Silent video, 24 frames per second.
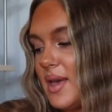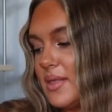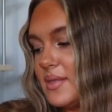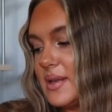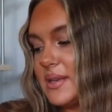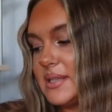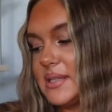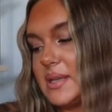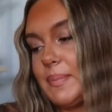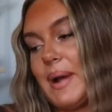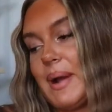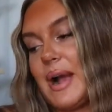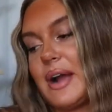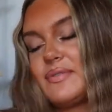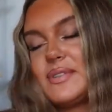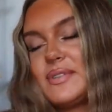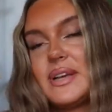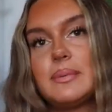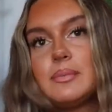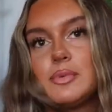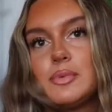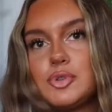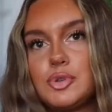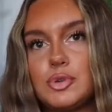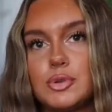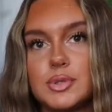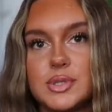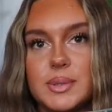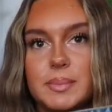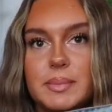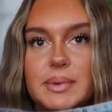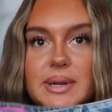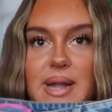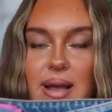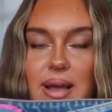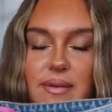This is a pair of denim shorts
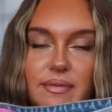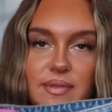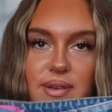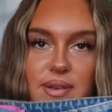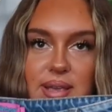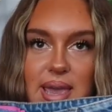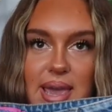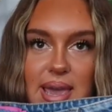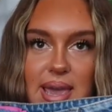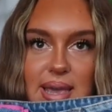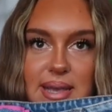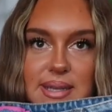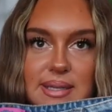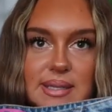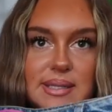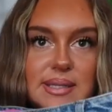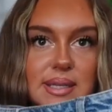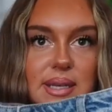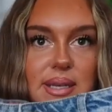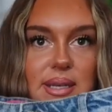I'm going to have for years